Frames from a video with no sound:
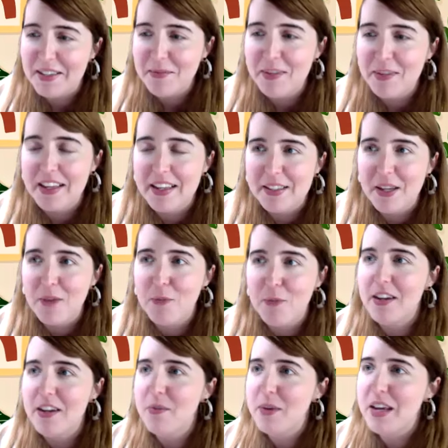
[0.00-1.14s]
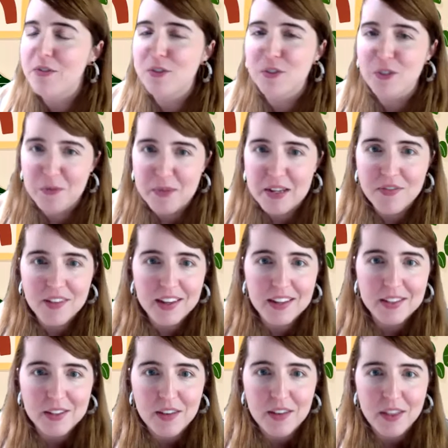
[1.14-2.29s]
like I said, we we have so many
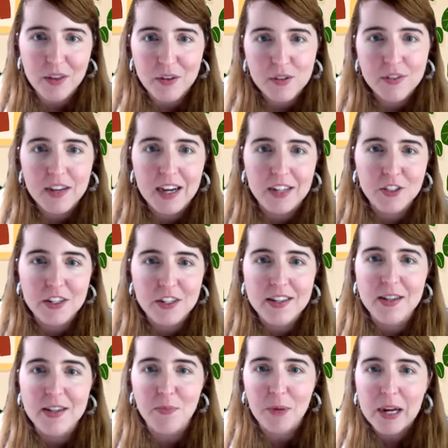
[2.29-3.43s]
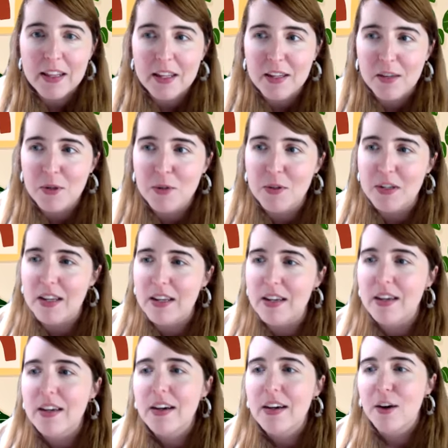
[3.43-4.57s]
fans of ethical fashion in the Bright community.
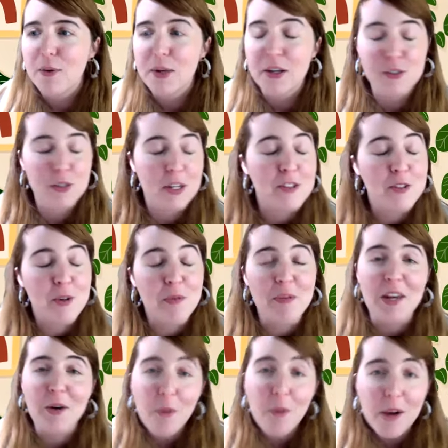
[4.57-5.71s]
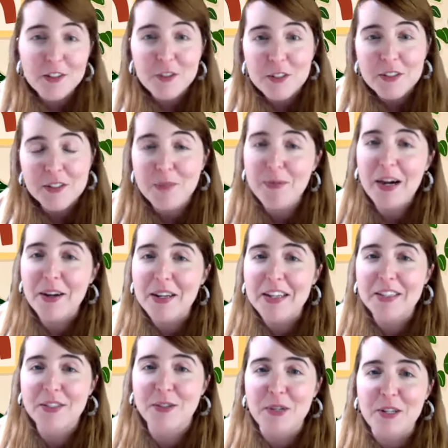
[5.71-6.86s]
We also get so many questions about
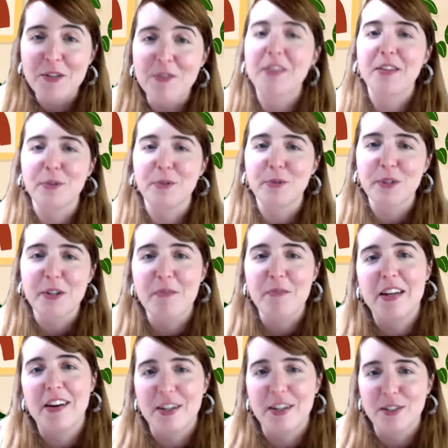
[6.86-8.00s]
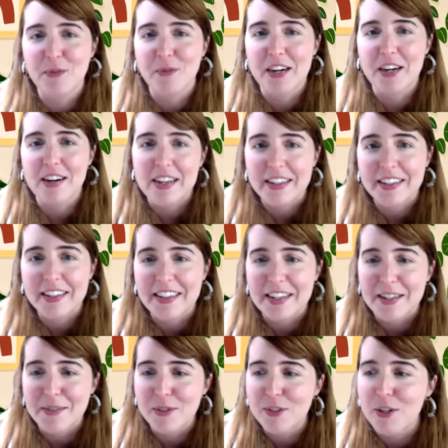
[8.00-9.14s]
it, so we knew that this was going to be an awesome talk.
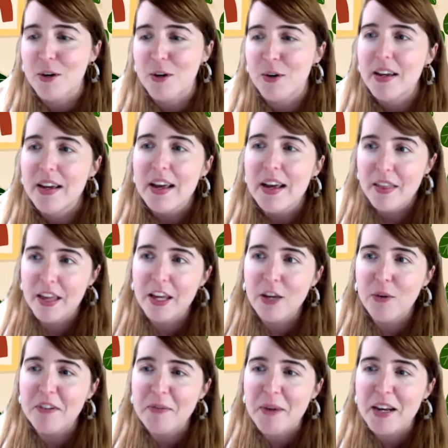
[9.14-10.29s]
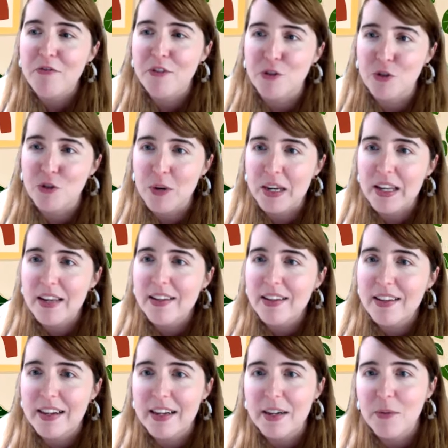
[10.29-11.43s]
Um, so thank you everybody for joining.
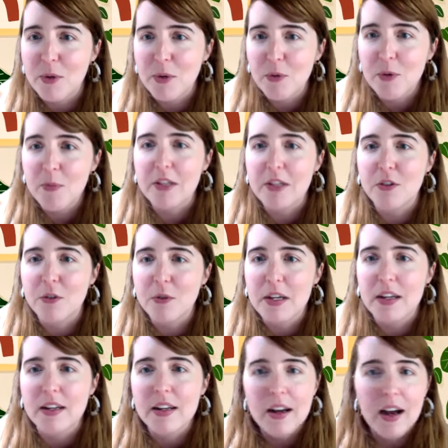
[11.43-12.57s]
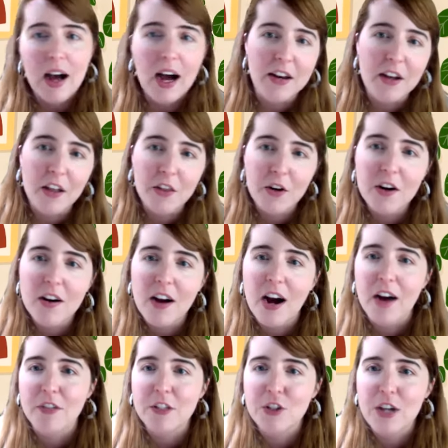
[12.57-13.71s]
Um, we will be doing another
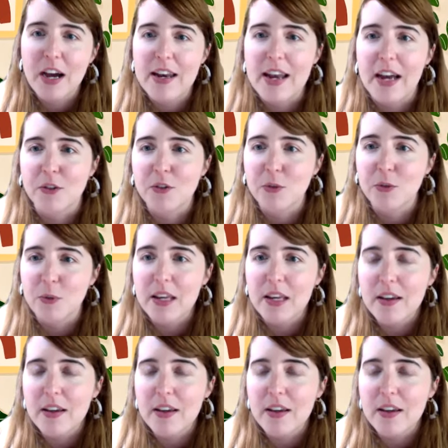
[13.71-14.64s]
coffee chat next week.